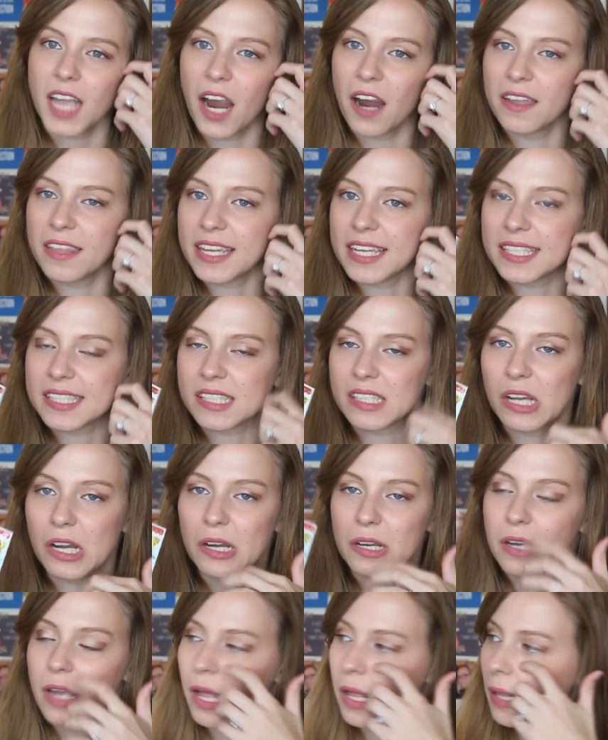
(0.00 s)
are these
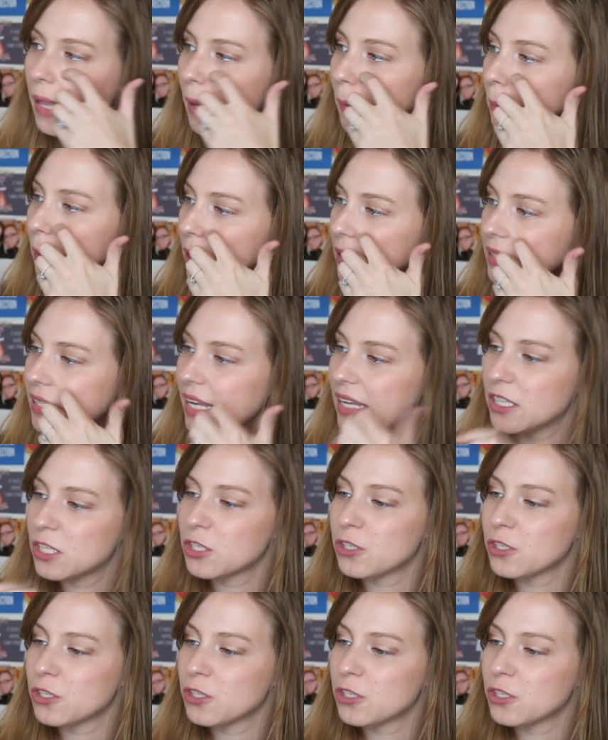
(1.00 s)
long like birthday